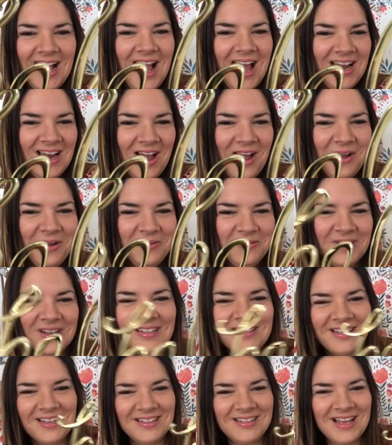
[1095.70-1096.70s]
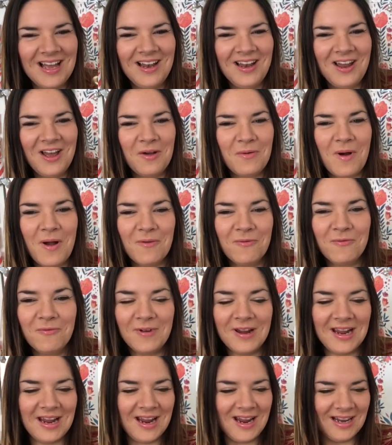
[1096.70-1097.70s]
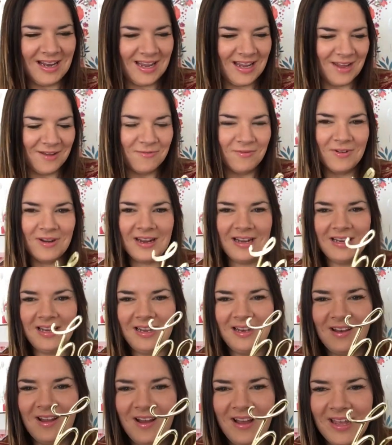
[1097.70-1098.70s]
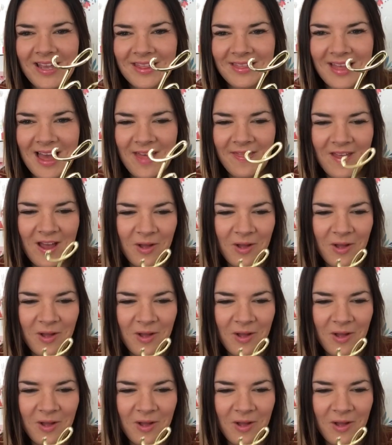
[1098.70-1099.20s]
Hello, it says hello. I really, really like that.